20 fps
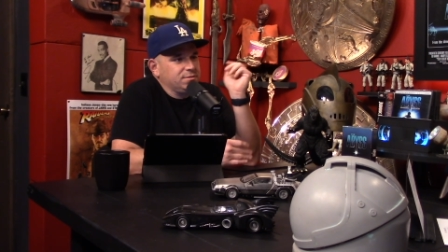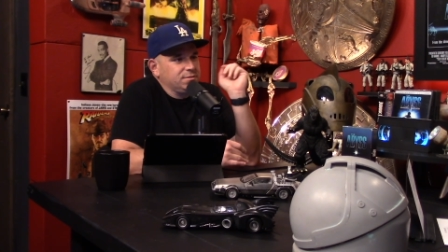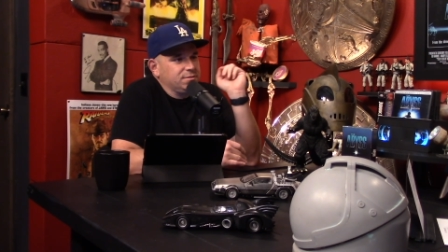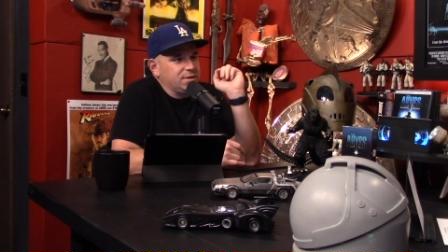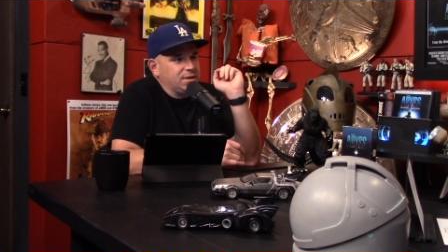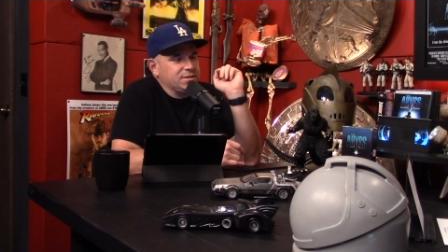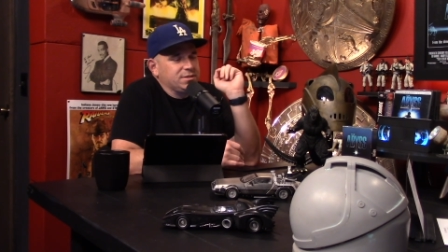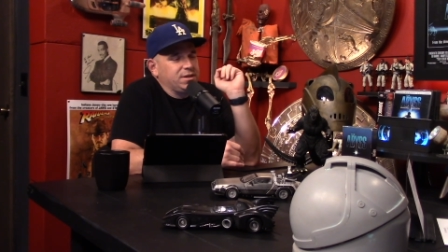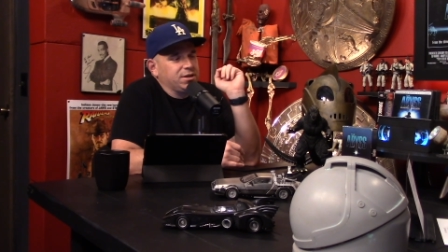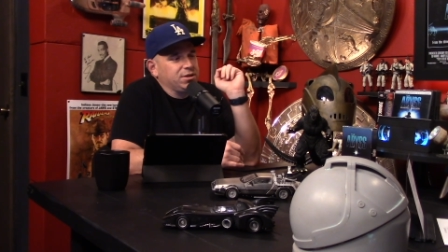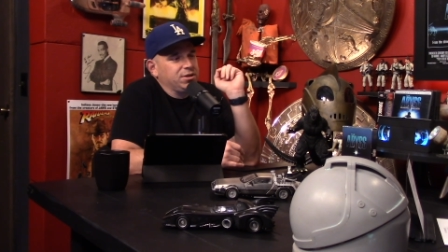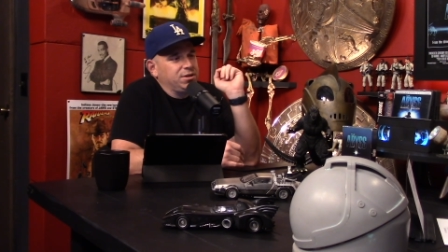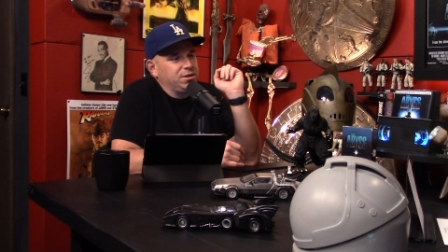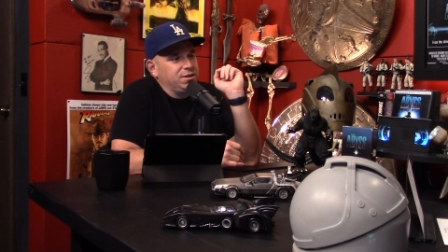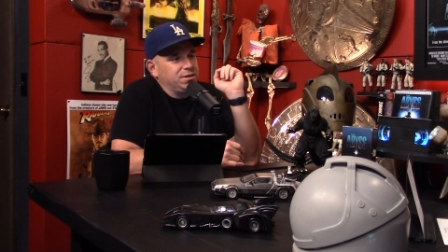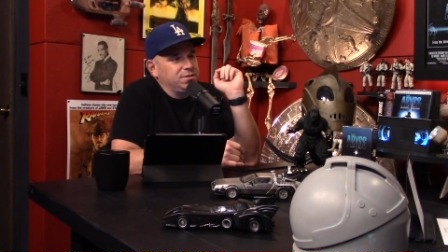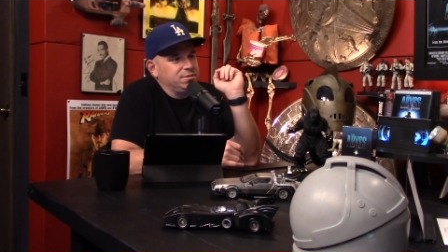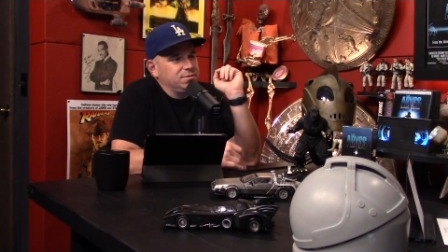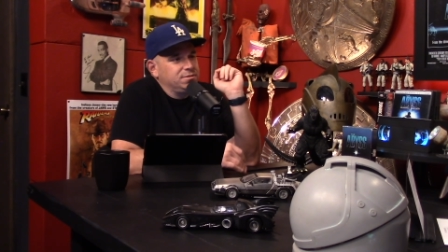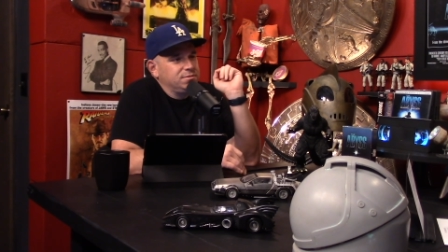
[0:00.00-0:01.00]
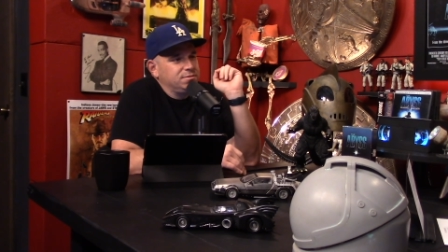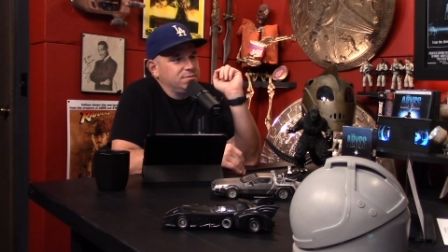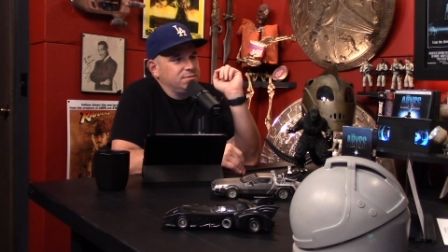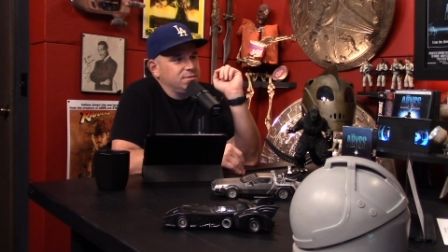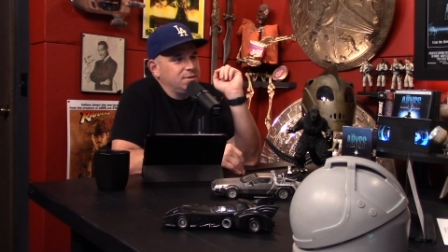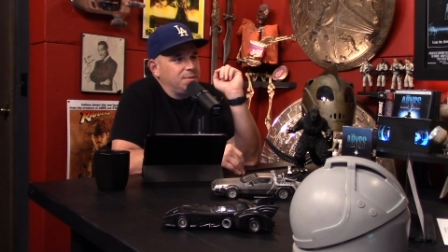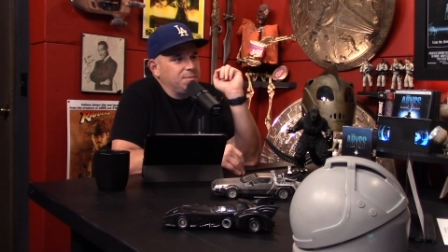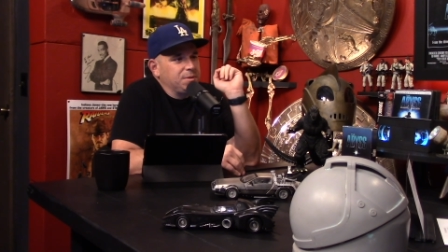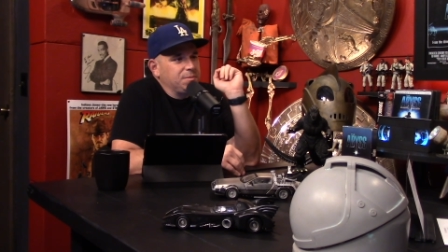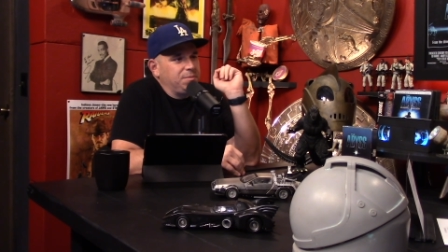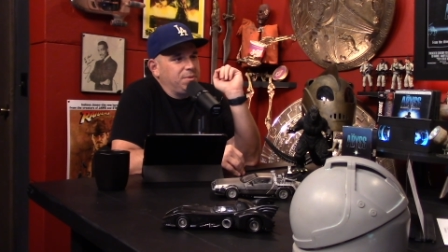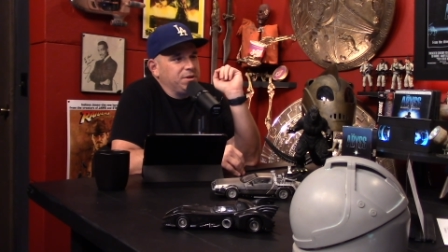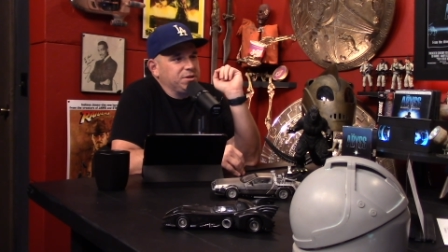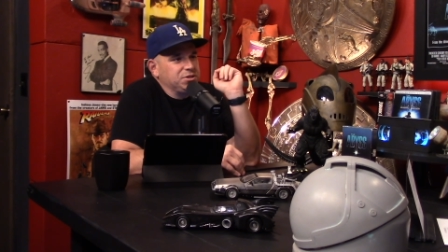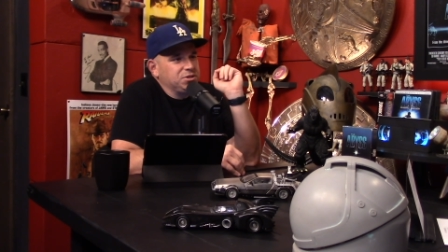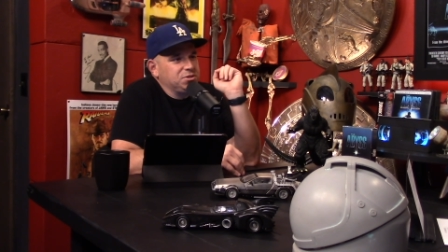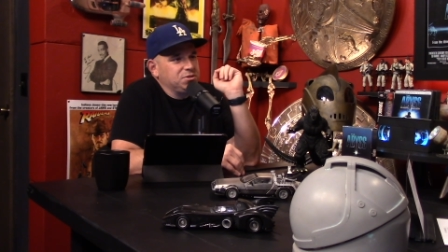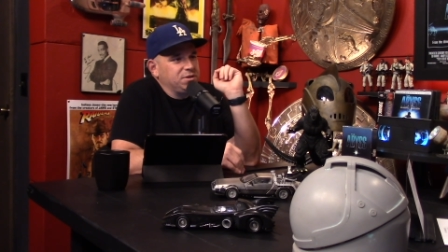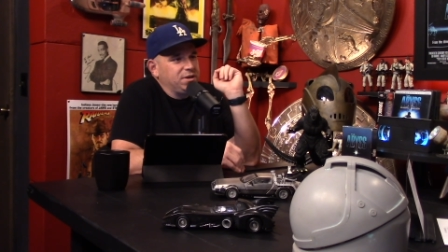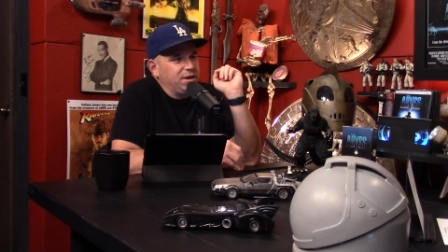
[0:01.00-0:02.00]
that's not good. I'm gonna
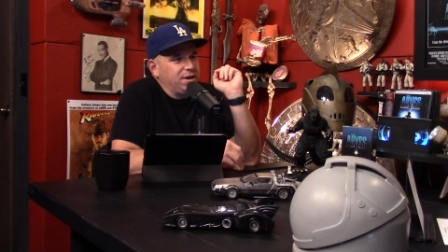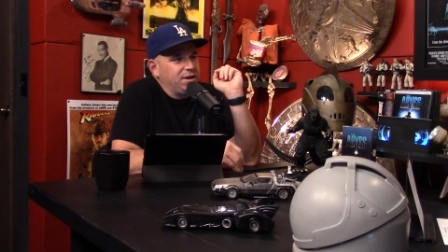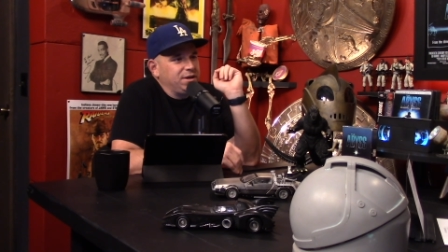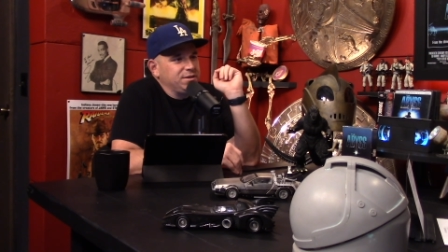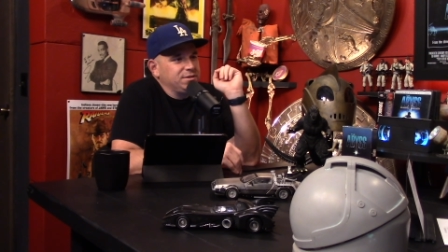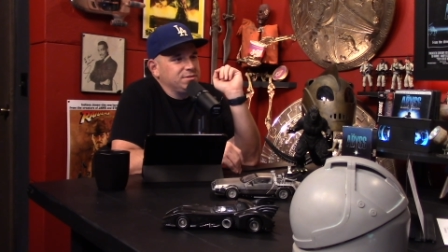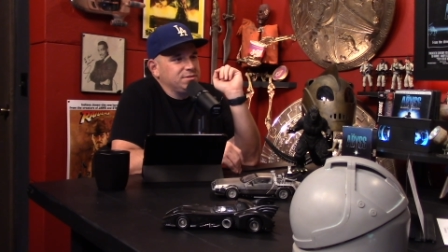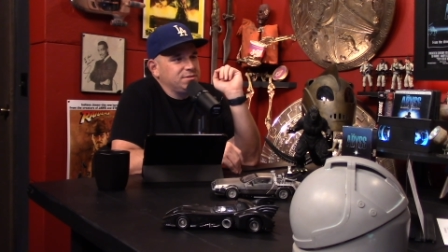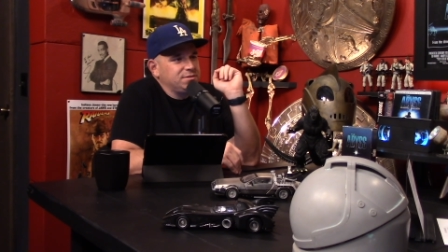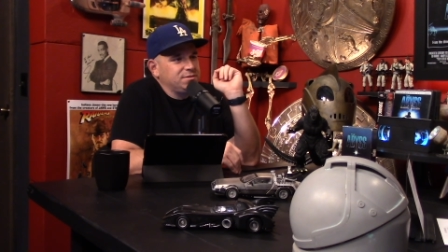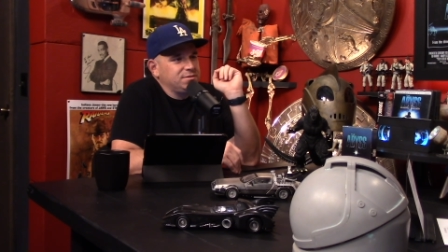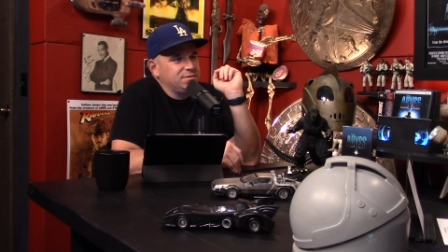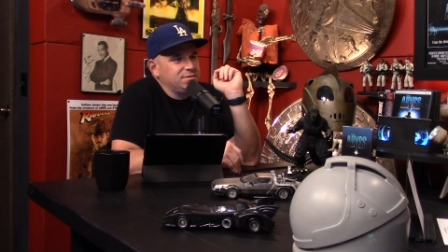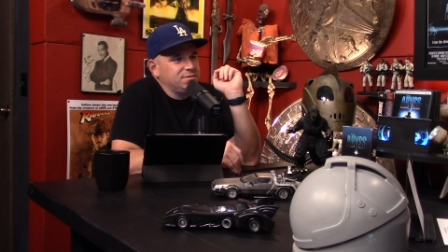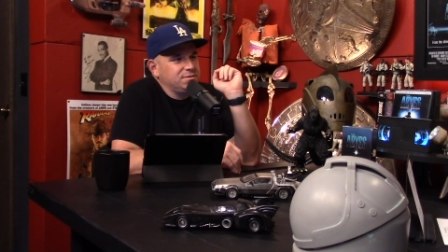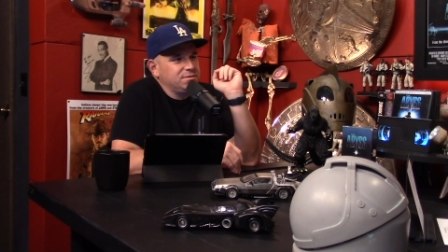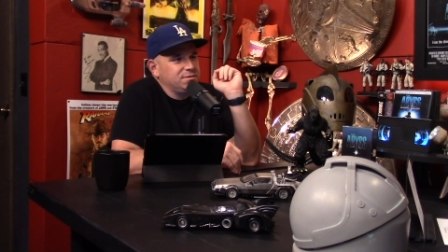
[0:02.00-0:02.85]
punish you guys.